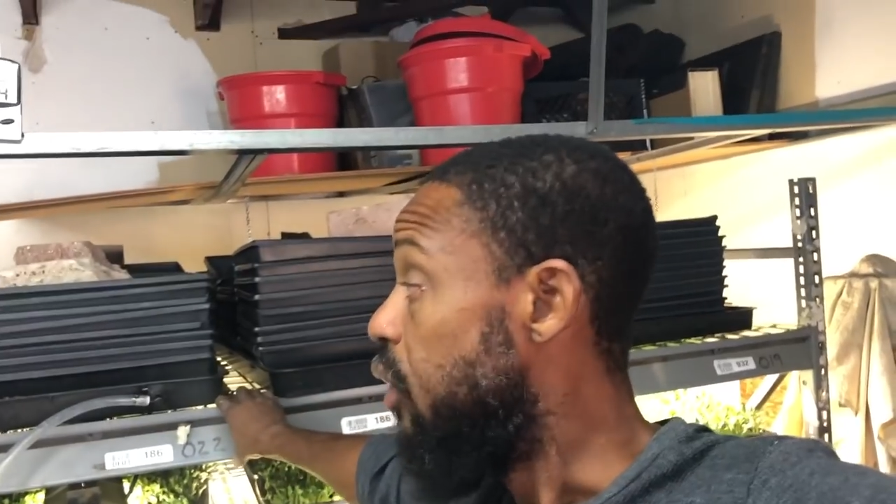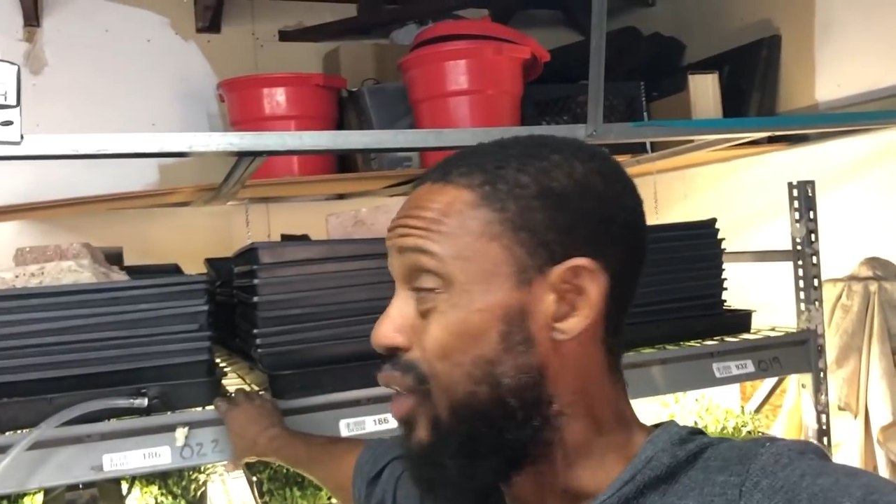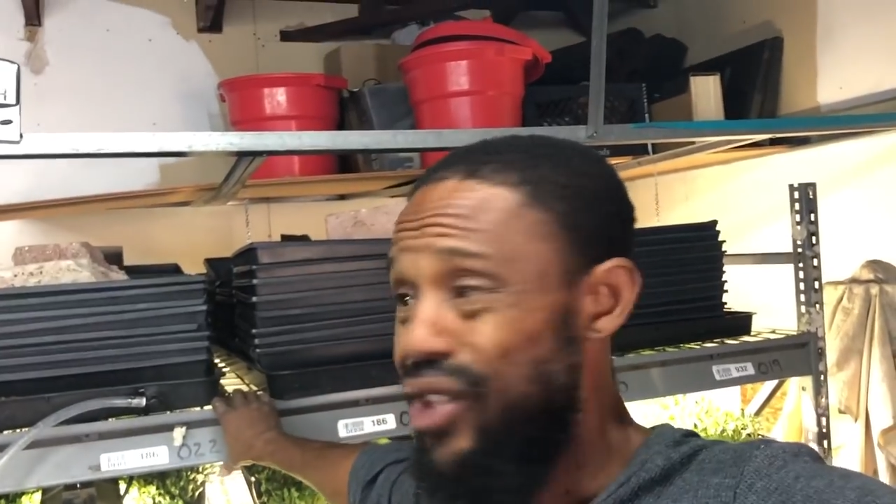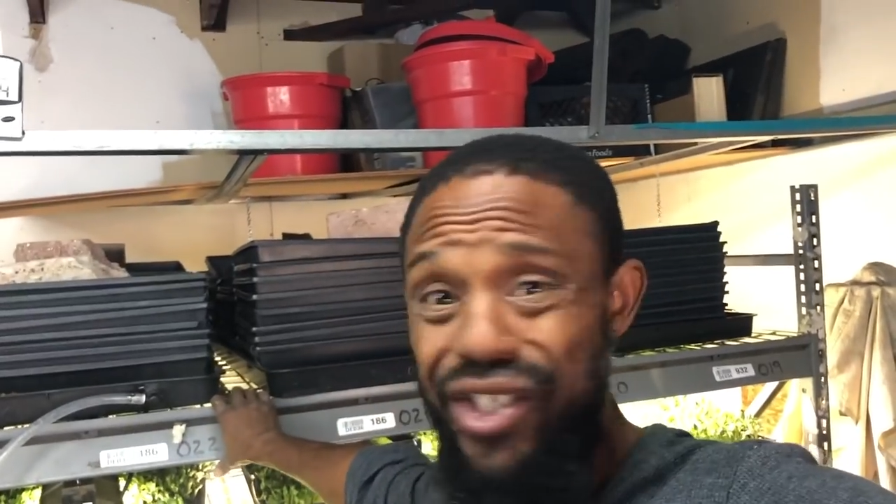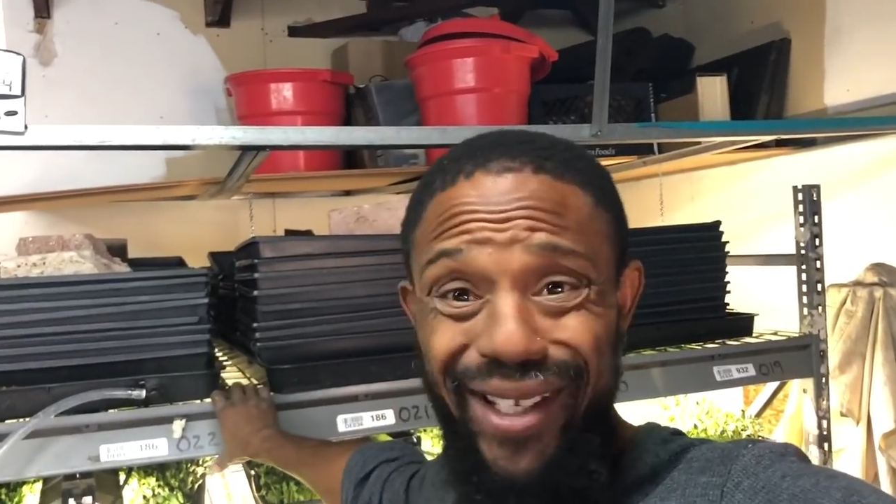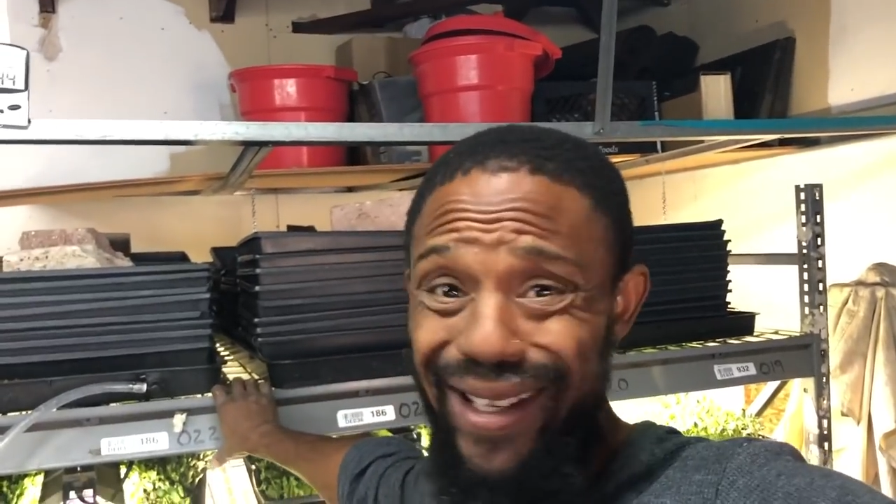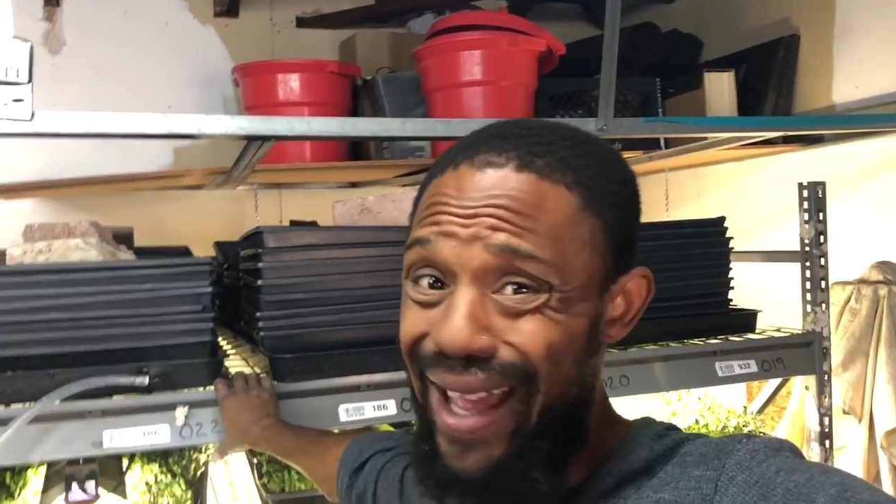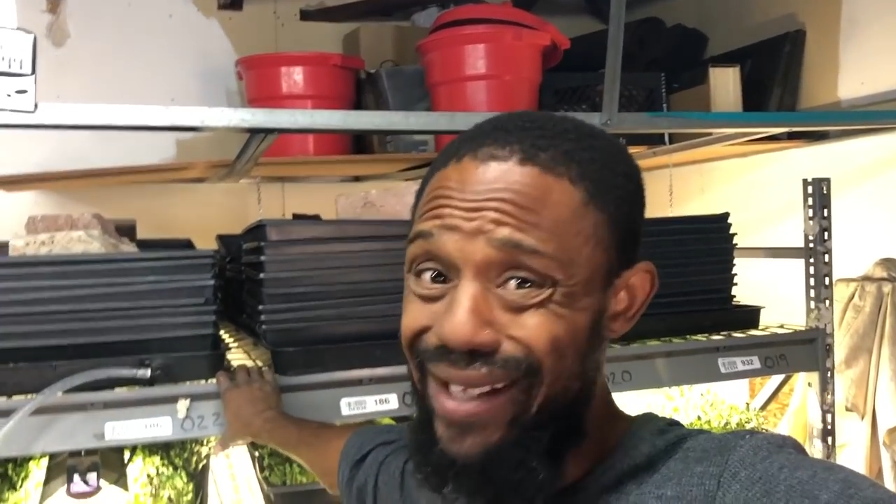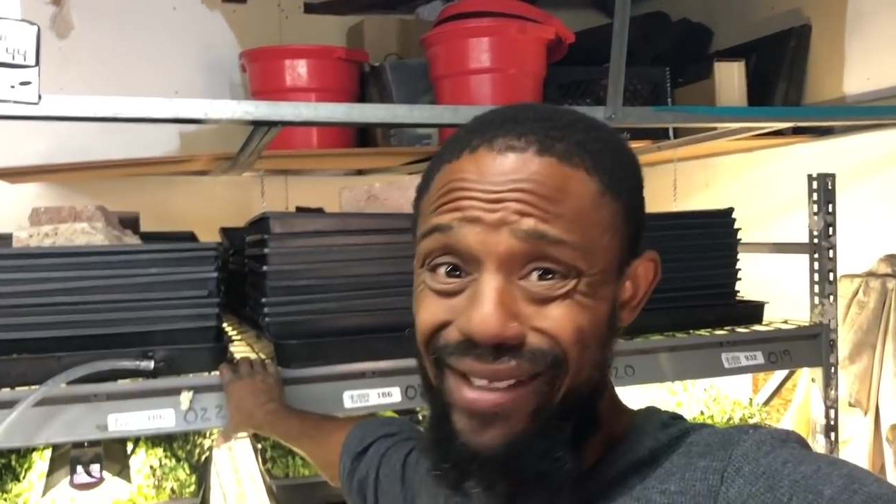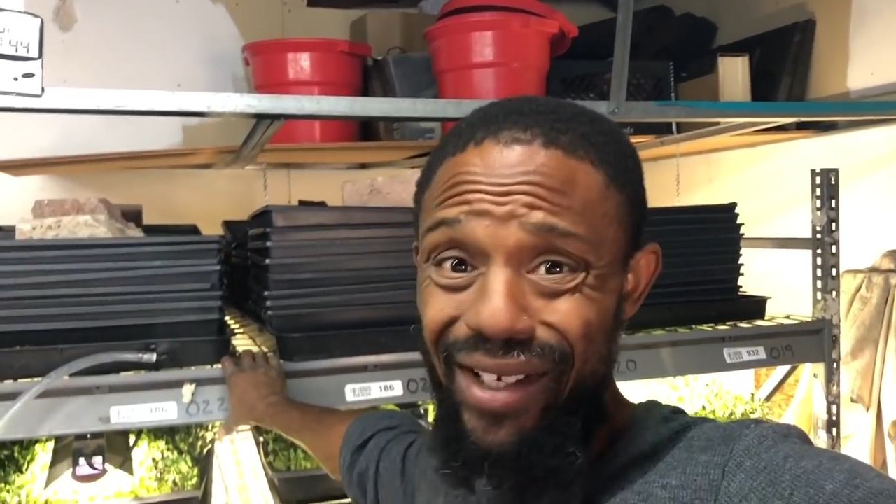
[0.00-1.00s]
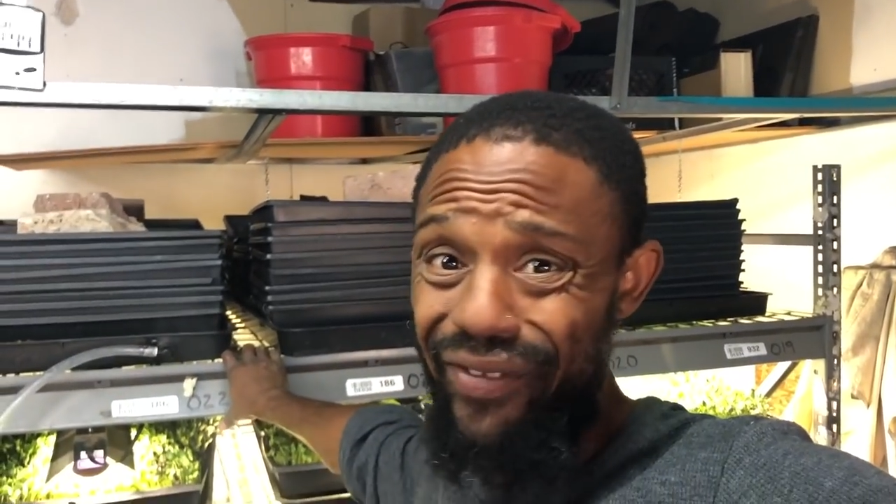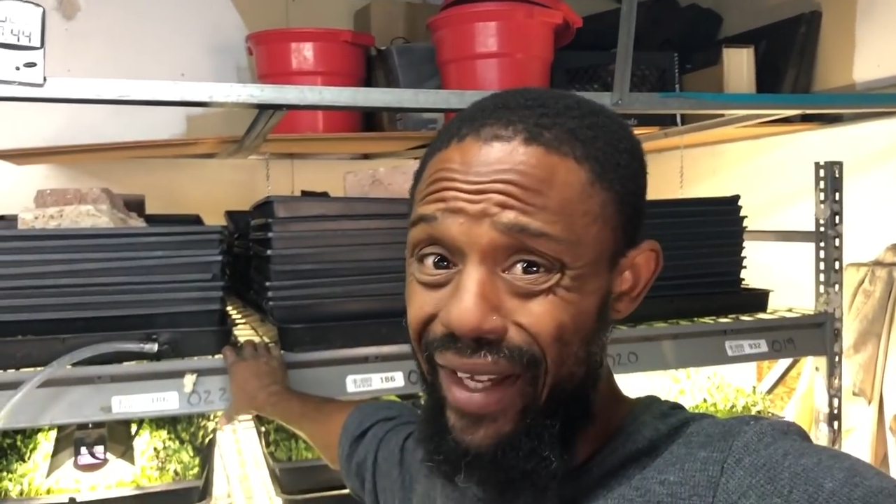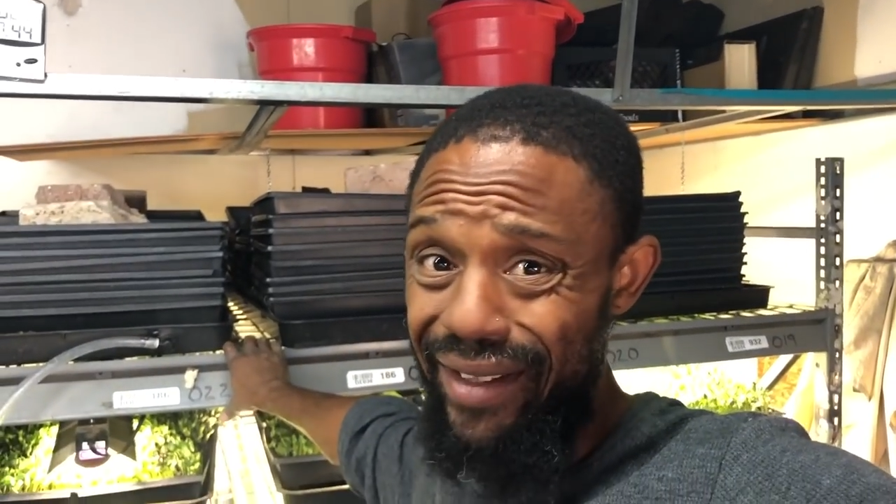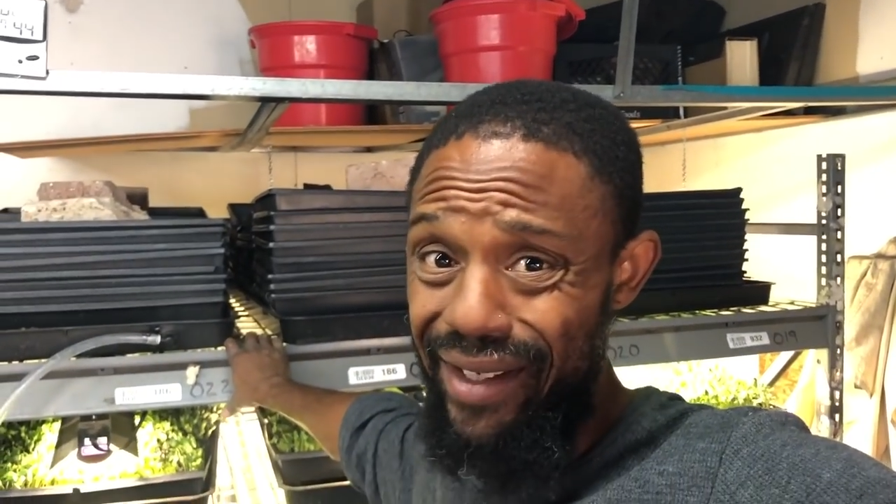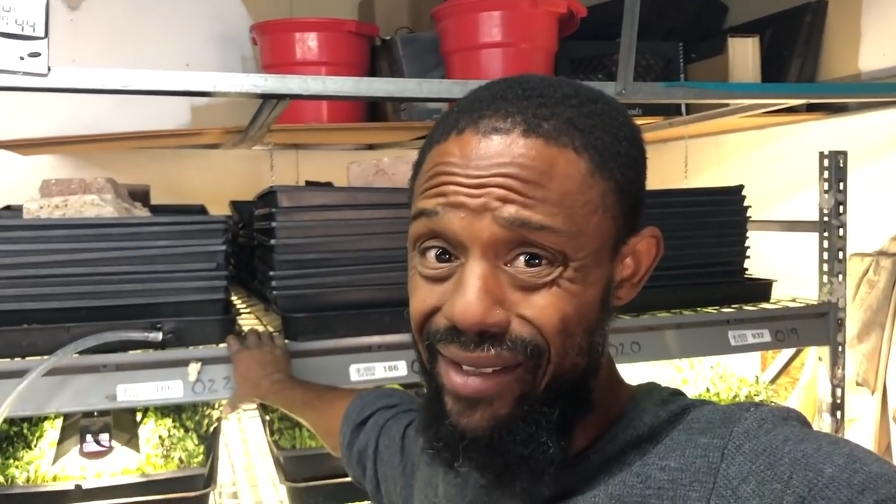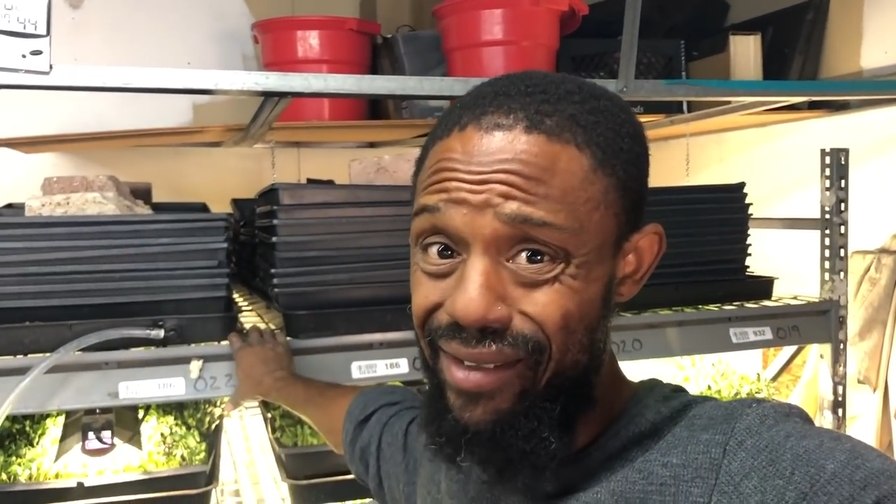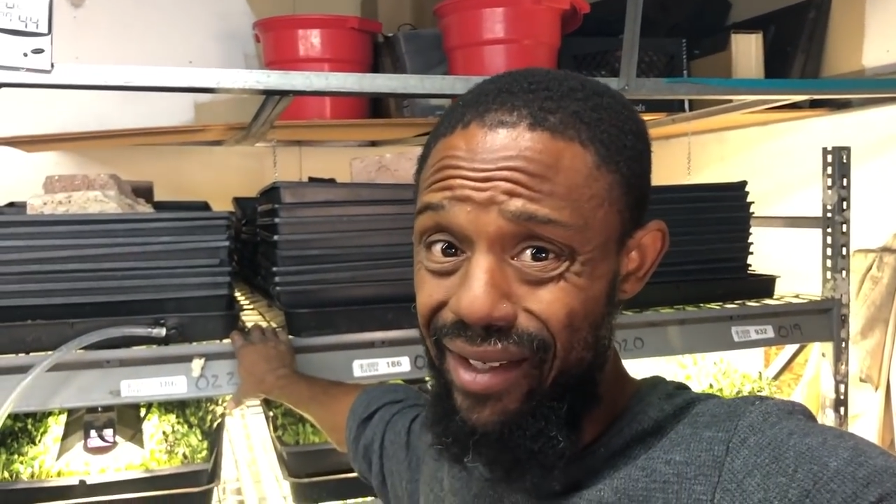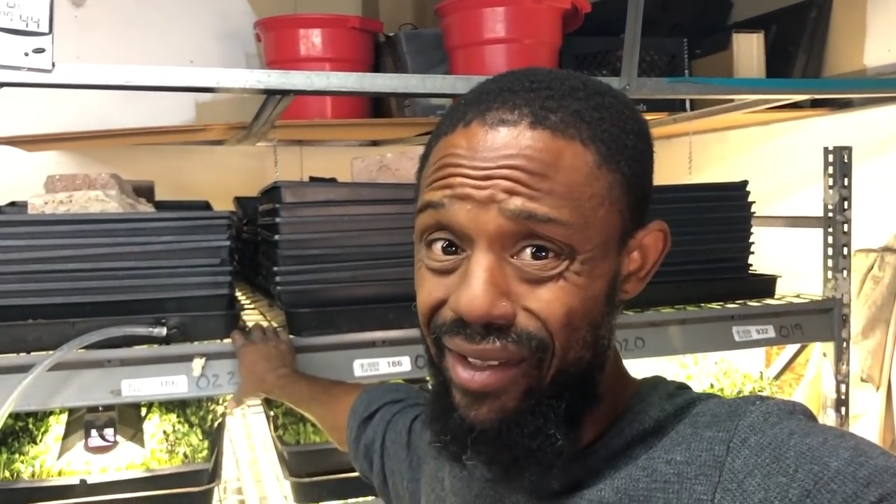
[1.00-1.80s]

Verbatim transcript: there's just a lot of stuff like this,